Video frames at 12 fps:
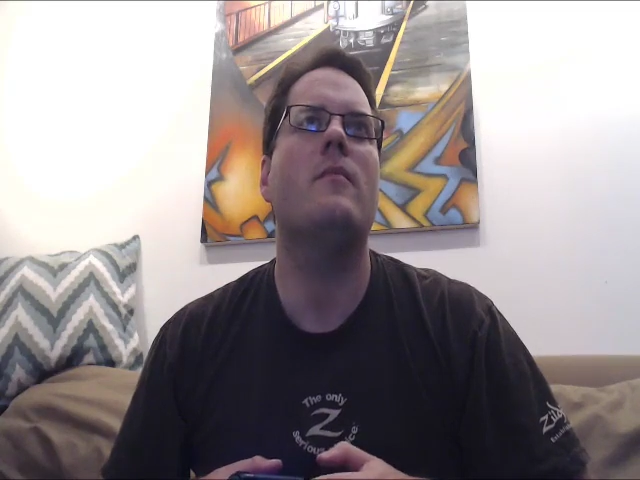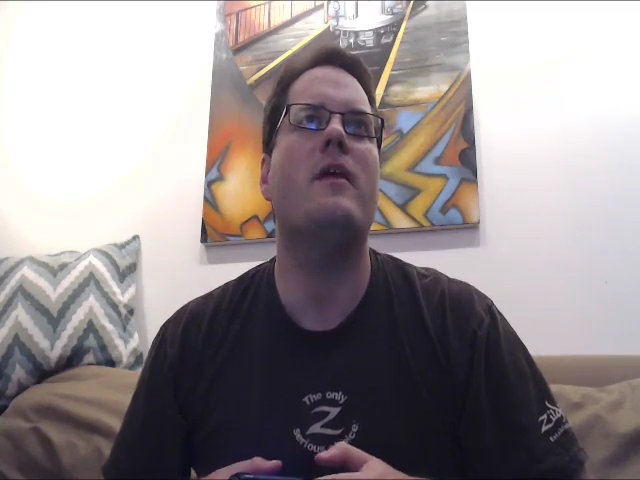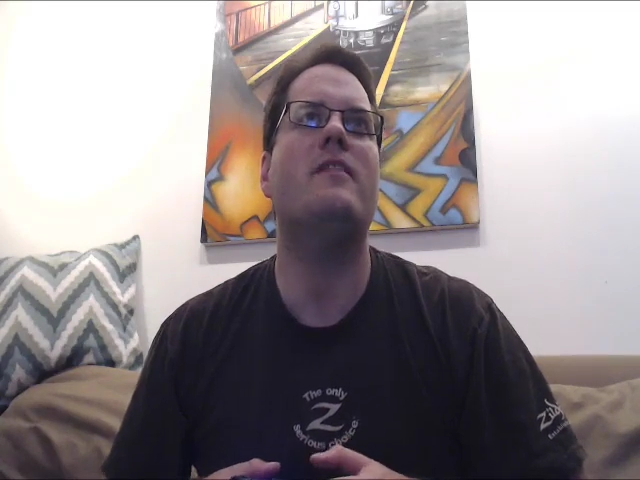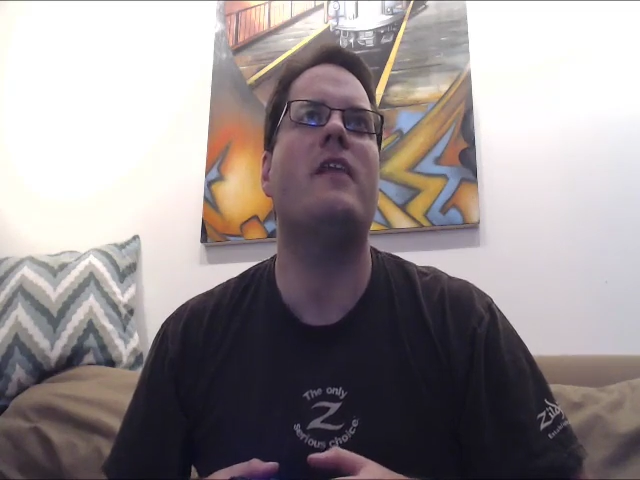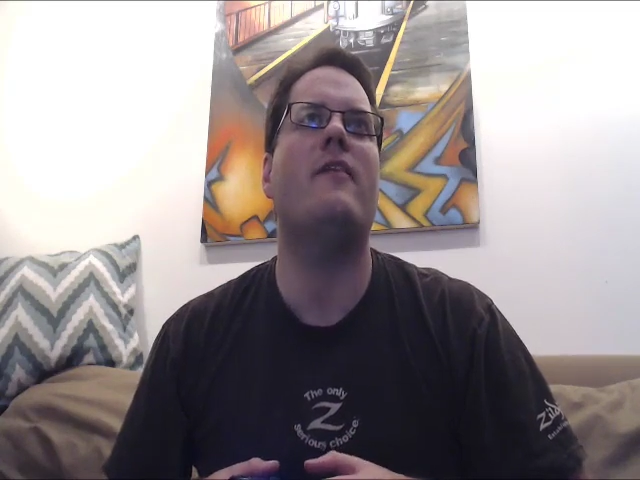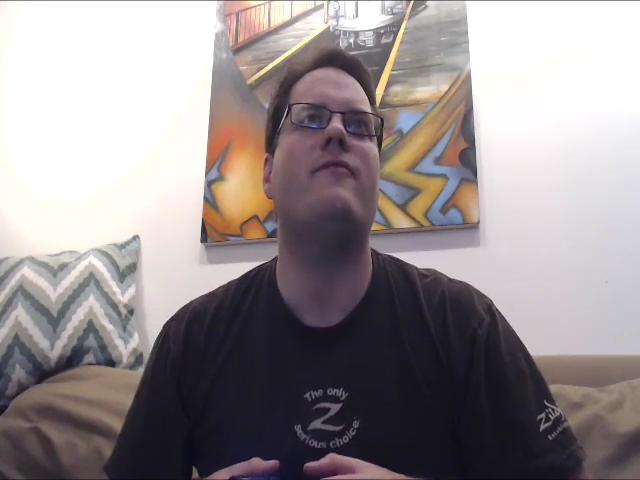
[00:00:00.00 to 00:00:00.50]

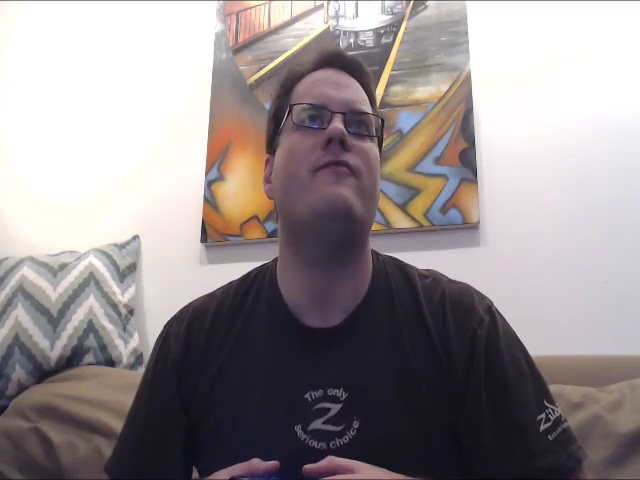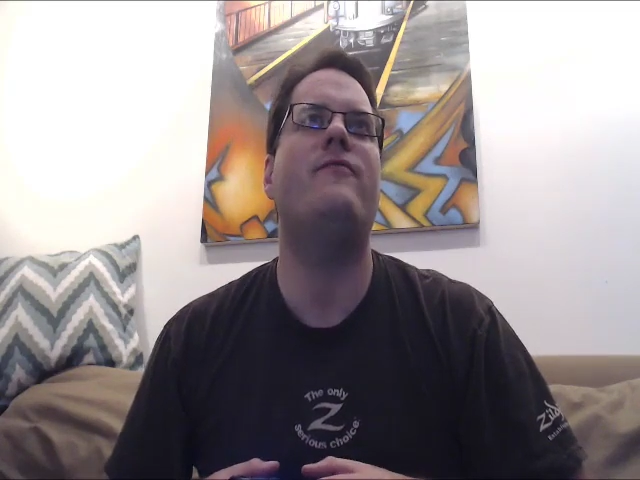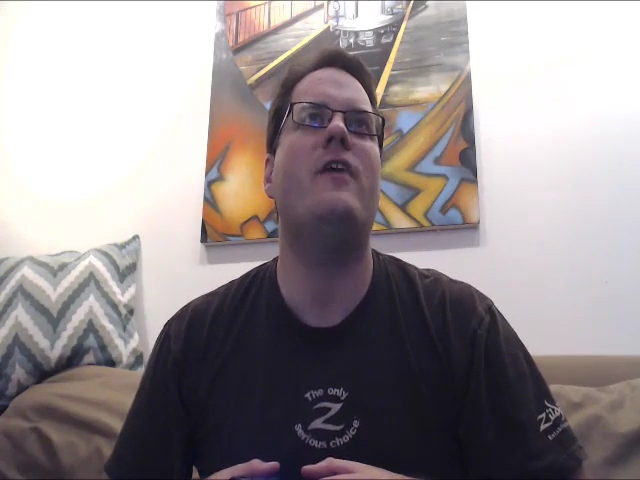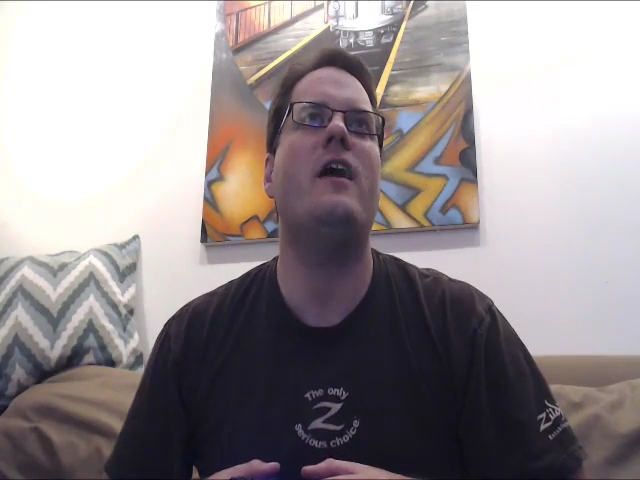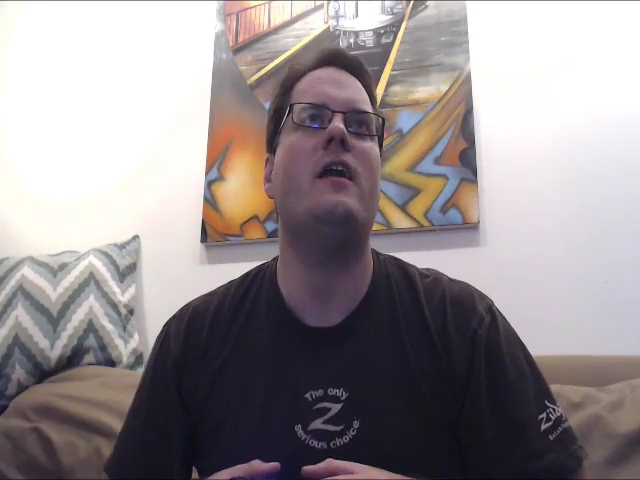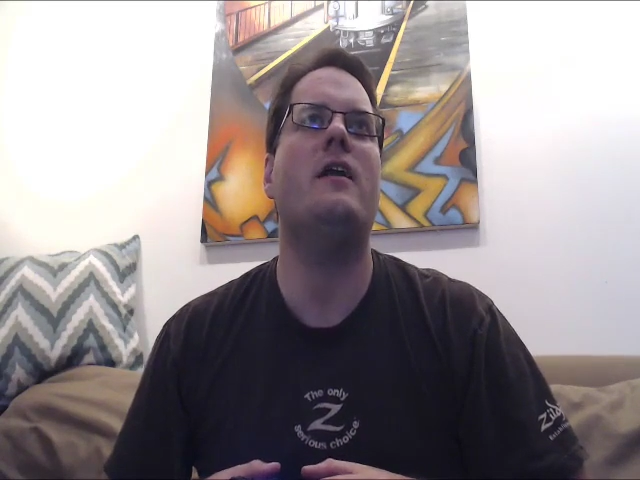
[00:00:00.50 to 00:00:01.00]
What the
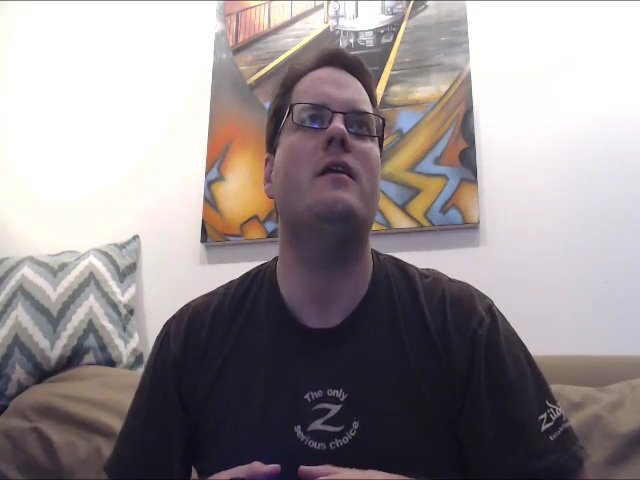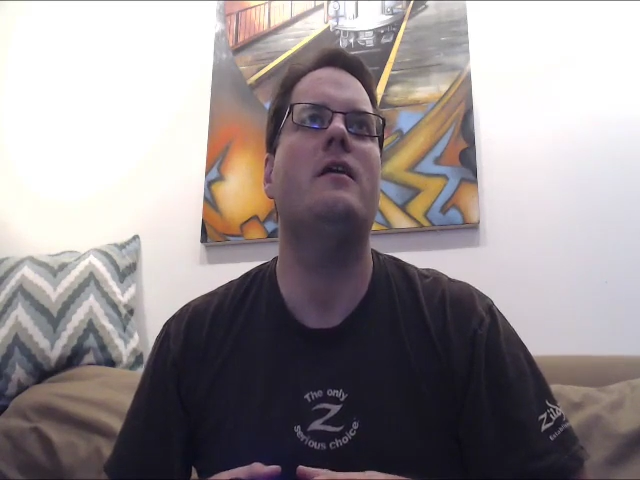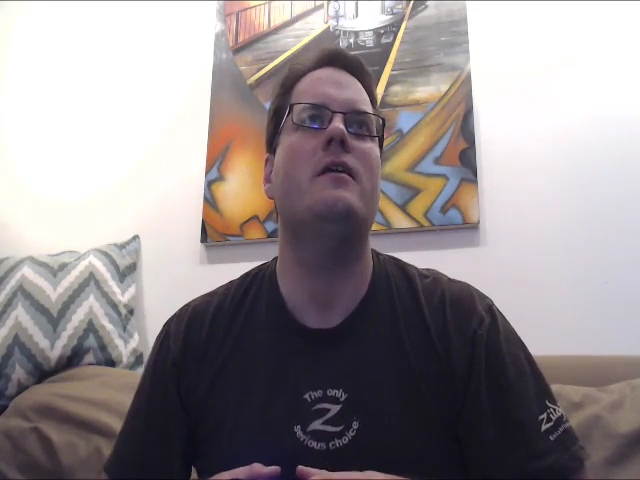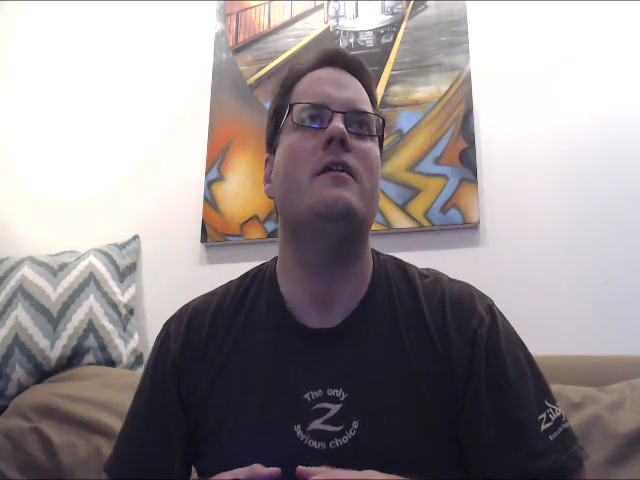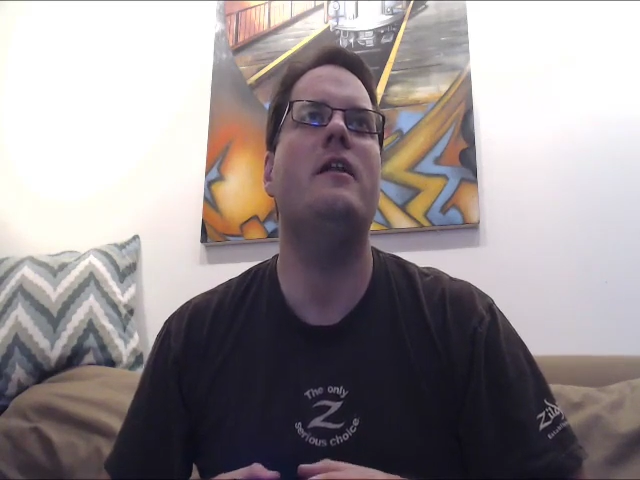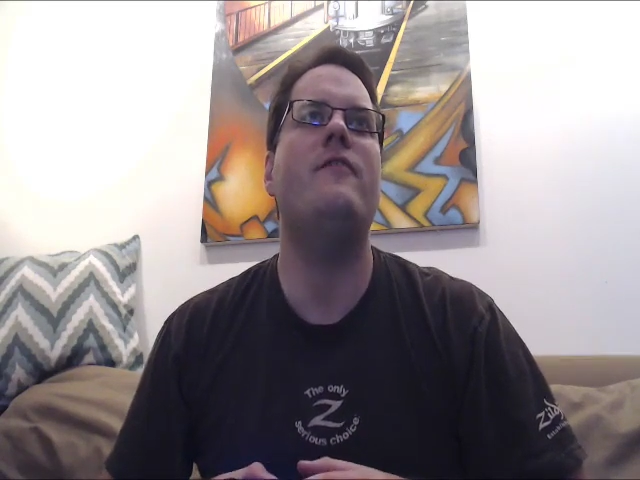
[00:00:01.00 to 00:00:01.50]

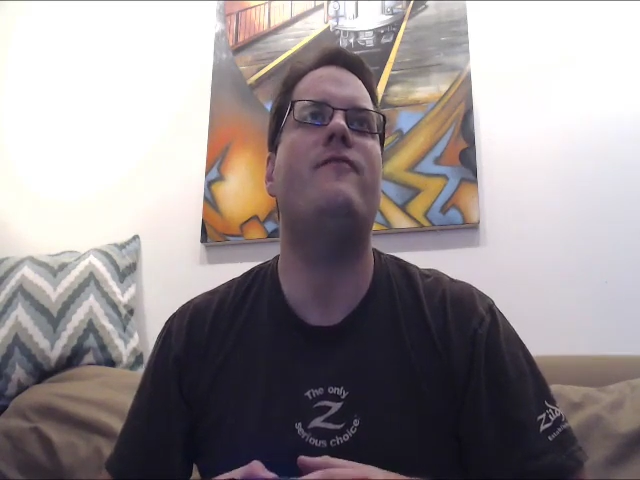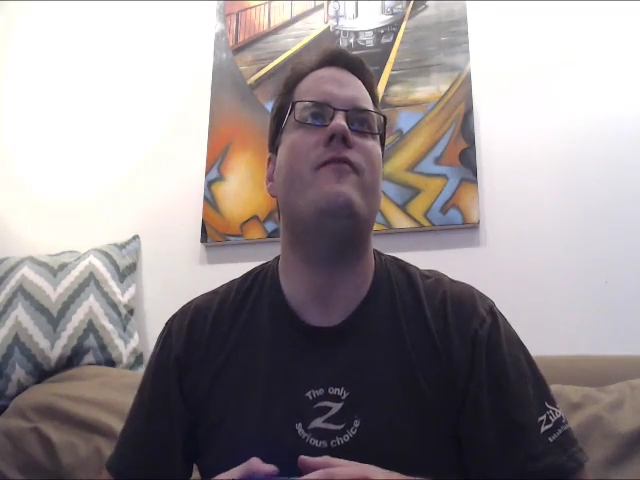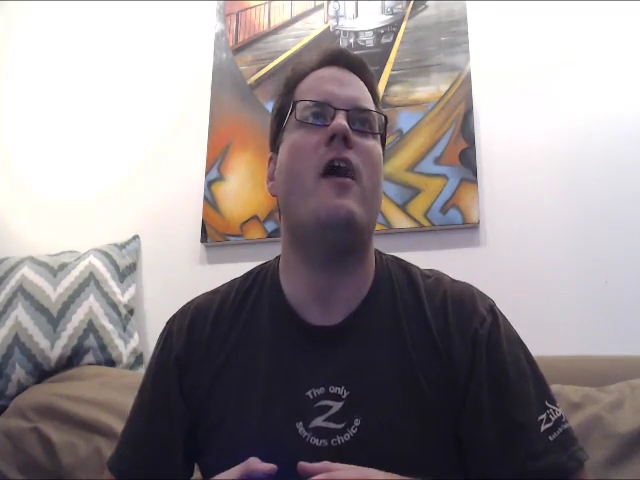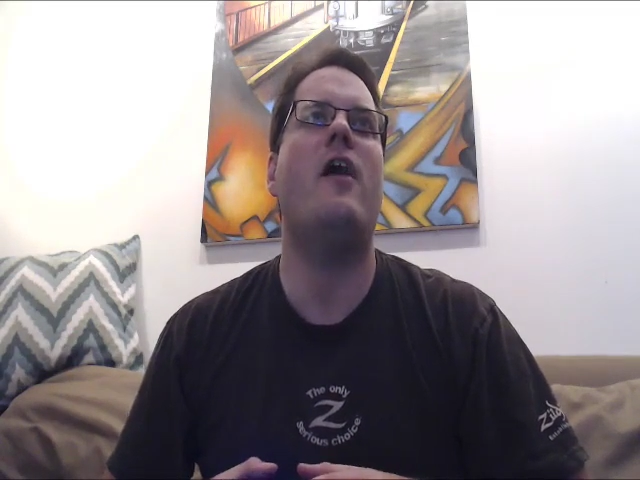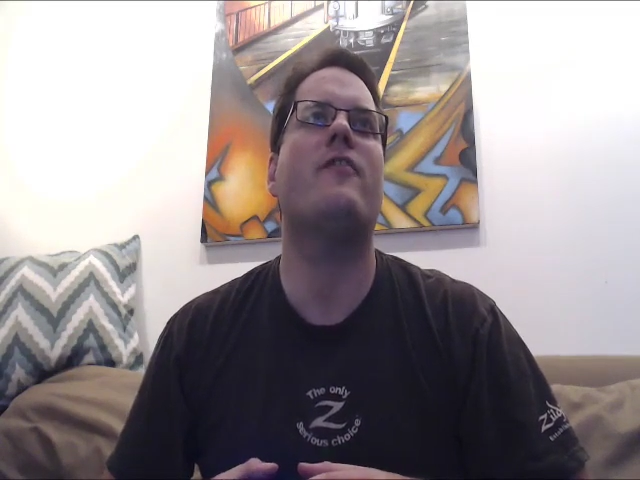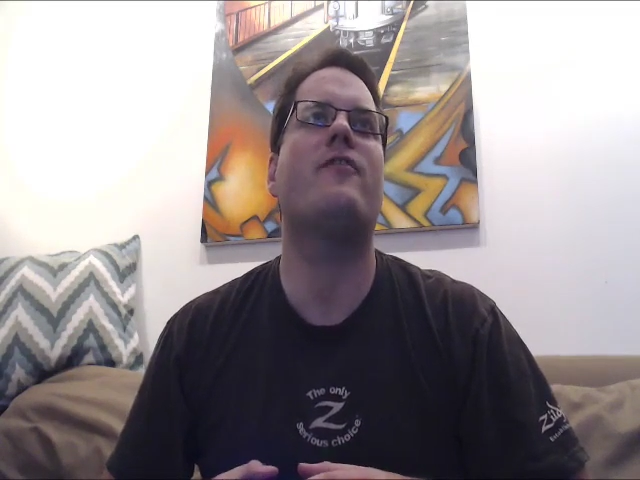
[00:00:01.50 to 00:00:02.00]
fuck? Did he
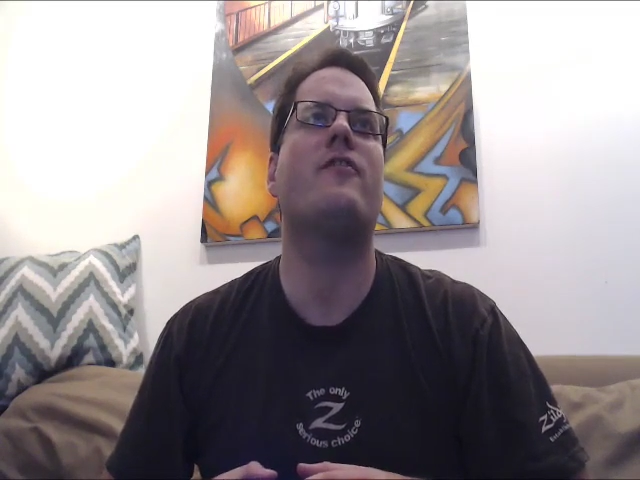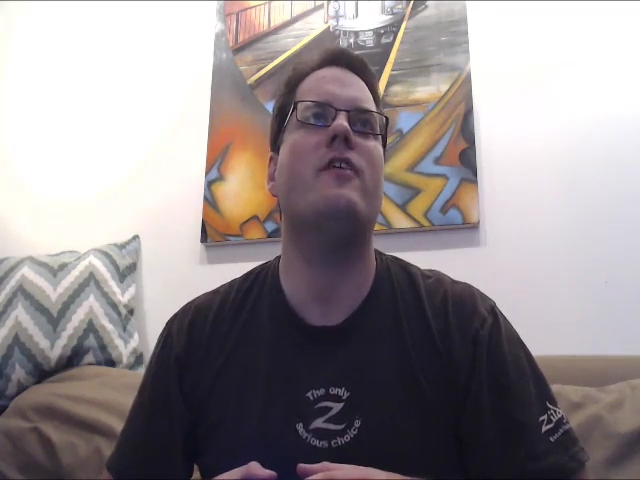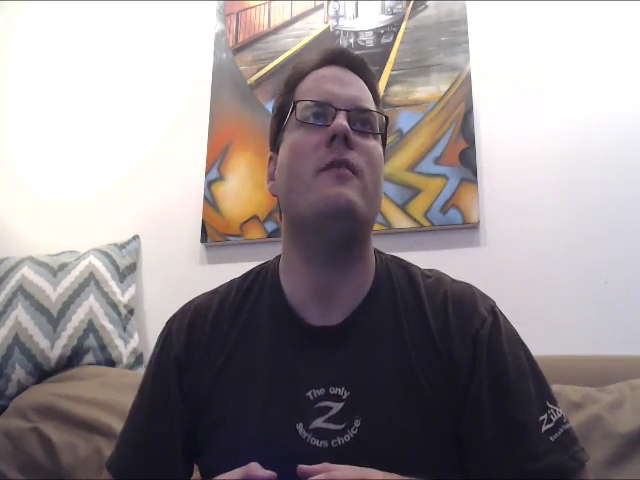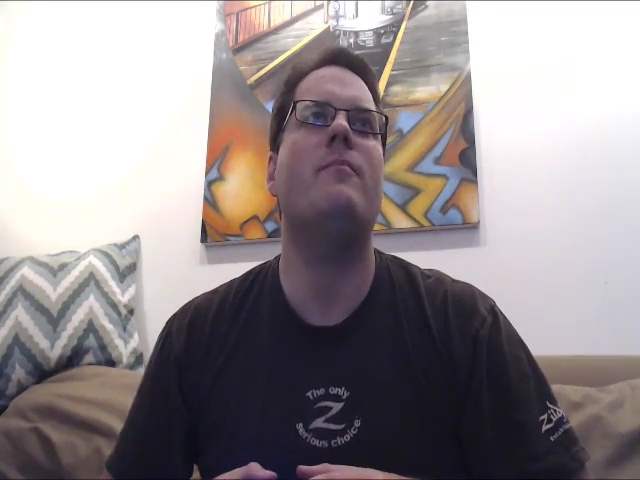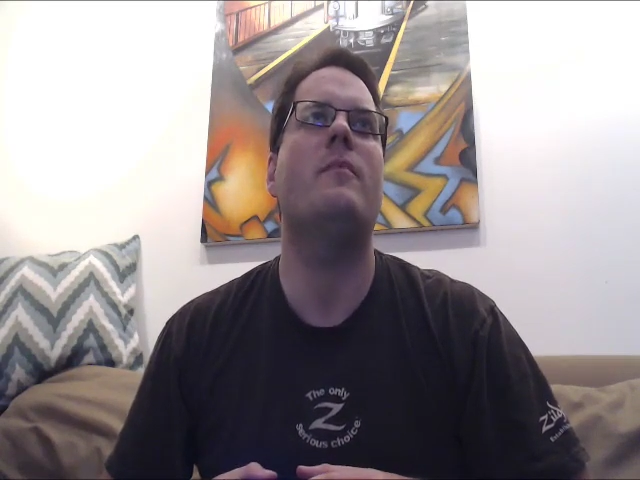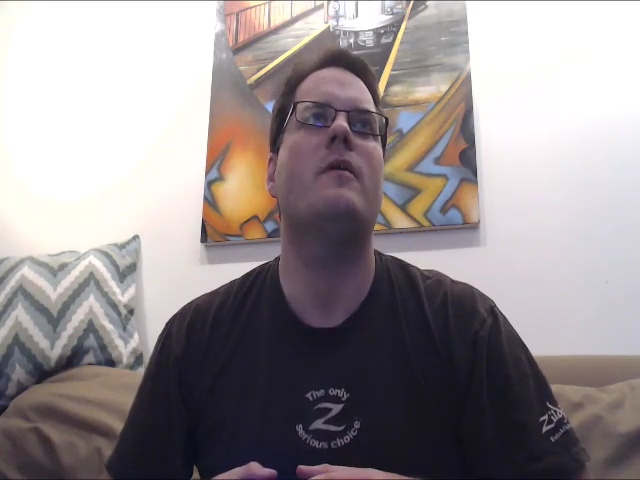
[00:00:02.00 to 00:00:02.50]
fall
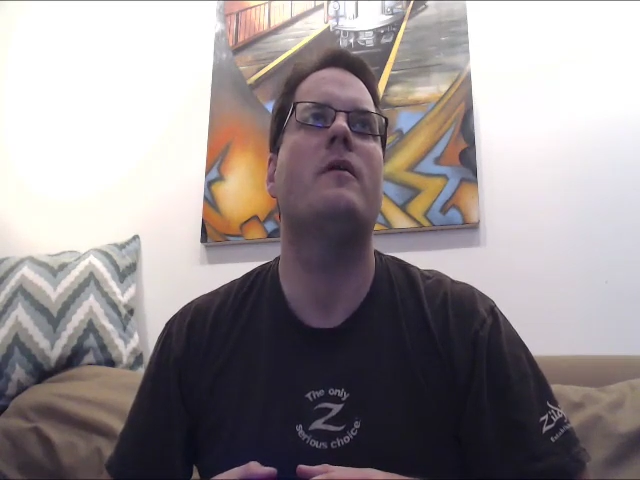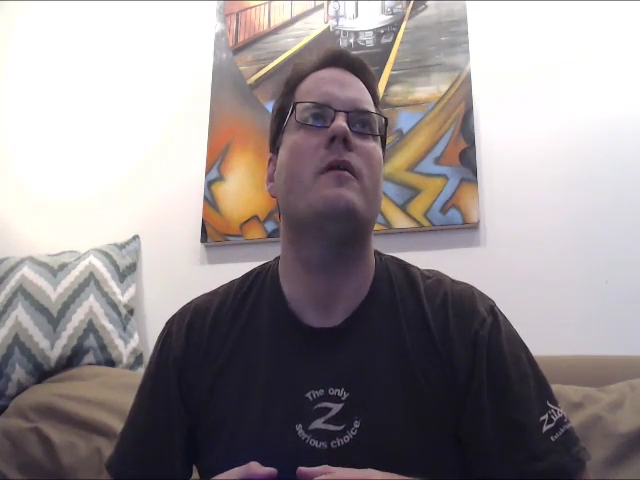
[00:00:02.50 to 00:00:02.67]
asleep?